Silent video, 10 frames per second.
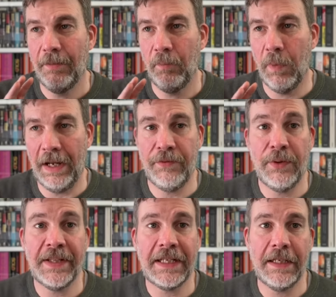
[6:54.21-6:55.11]
Whatever you
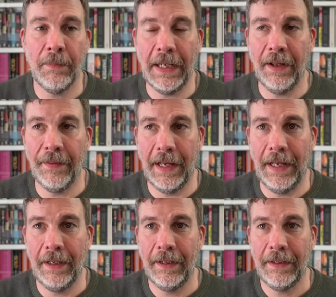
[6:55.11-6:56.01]
think about
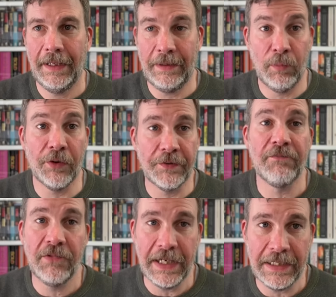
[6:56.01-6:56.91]
that, he was a
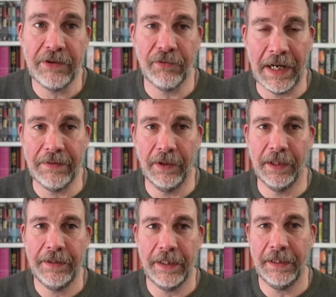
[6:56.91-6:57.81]
really great
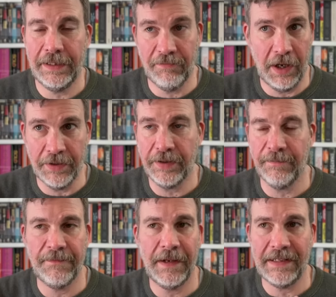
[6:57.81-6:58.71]
writer. He wrote
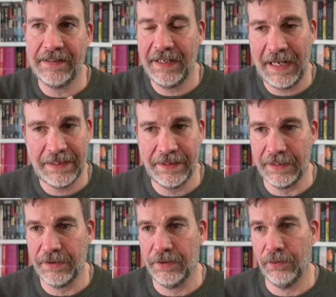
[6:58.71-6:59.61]
some
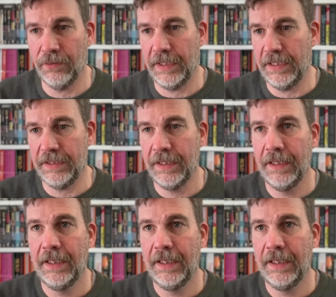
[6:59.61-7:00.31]
fantastic stories.